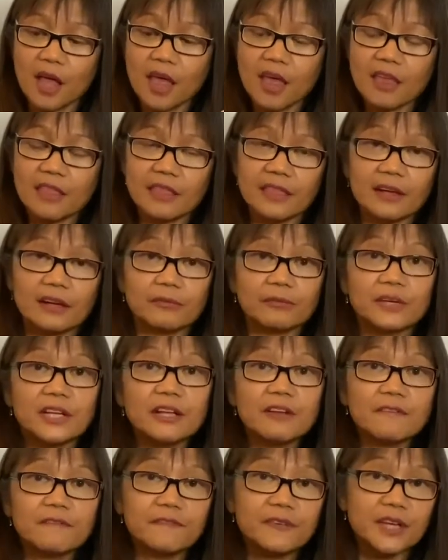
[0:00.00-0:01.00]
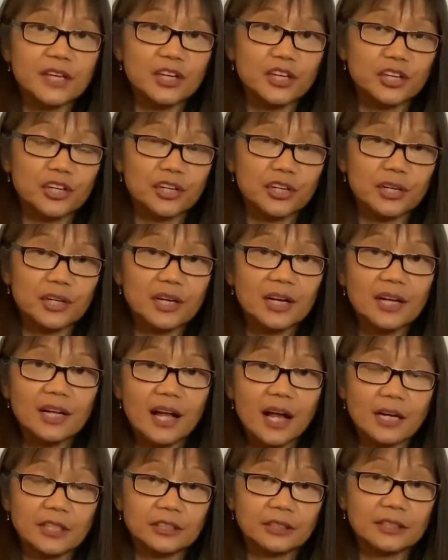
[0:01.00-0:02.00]
the ring finger
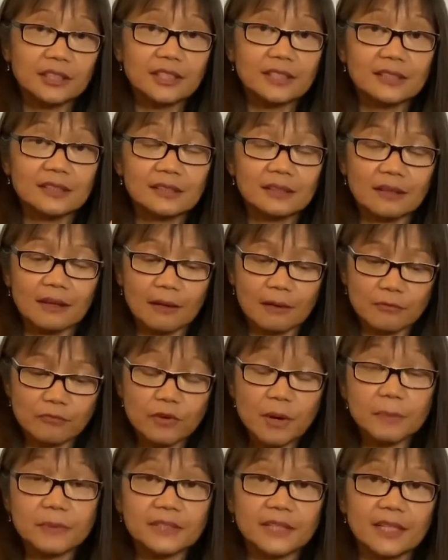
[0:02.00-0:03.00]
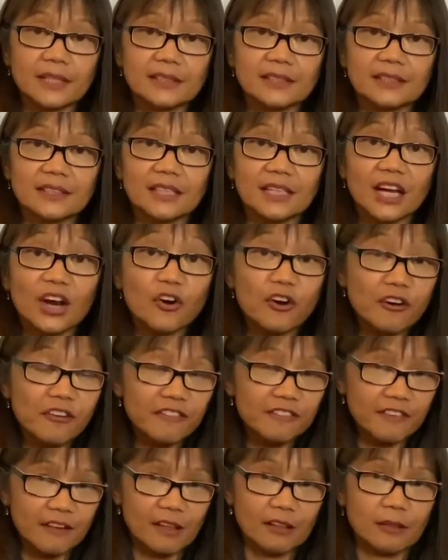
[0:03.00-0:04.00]
actually represents the earth
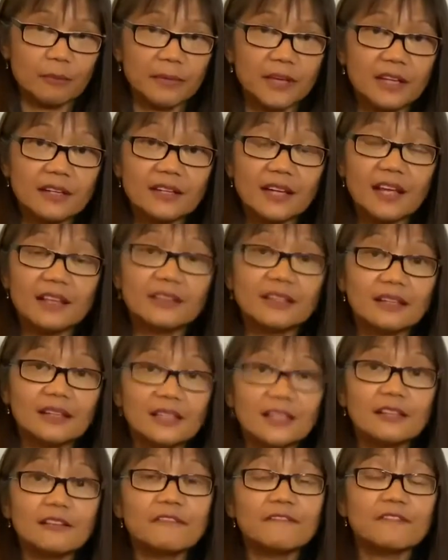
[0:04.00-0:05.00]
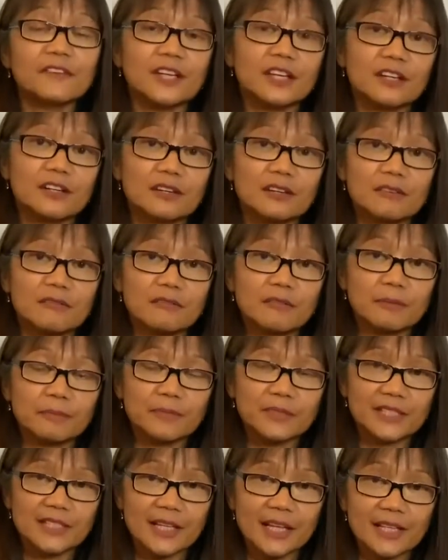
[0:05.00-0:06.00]
element, and the little finger
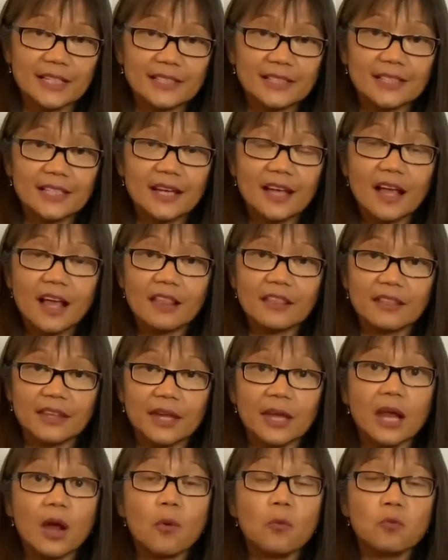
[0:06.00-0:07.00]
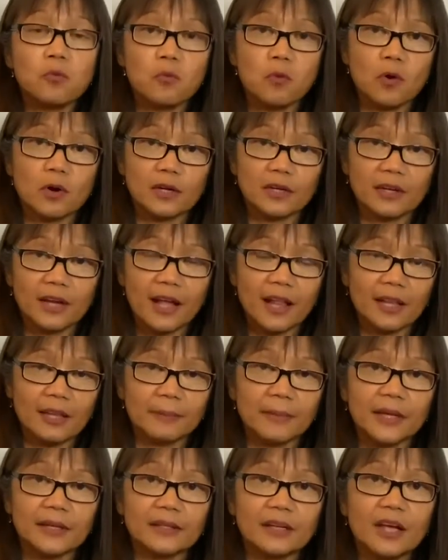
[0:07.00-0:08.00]
represents the water
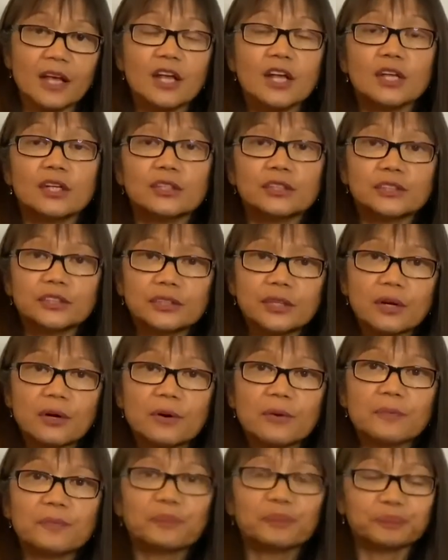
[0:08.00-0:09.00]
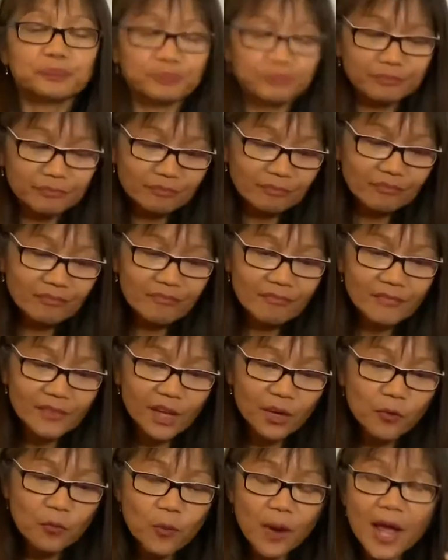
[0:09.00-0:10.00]
element. So
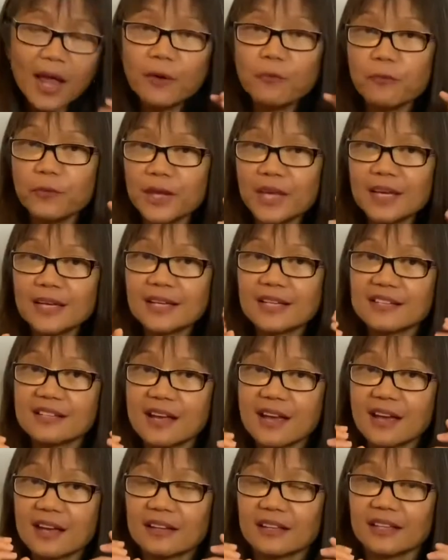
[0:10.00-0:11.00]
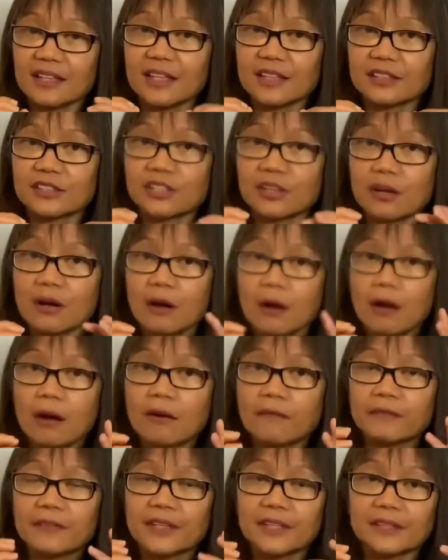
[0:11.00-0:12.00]
when we connect each
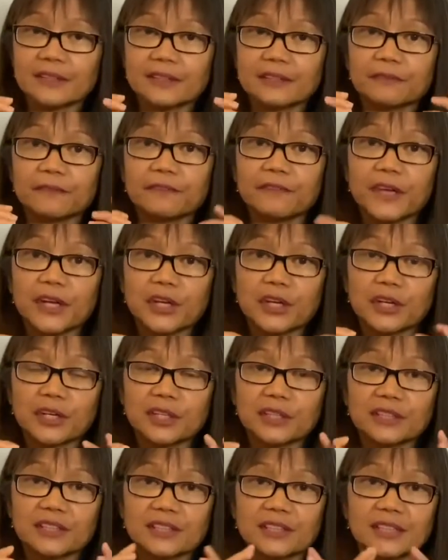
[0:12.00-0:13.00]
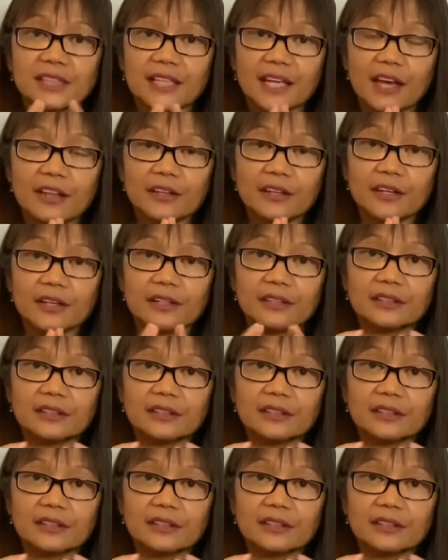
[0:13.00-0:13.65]
of these fingers together,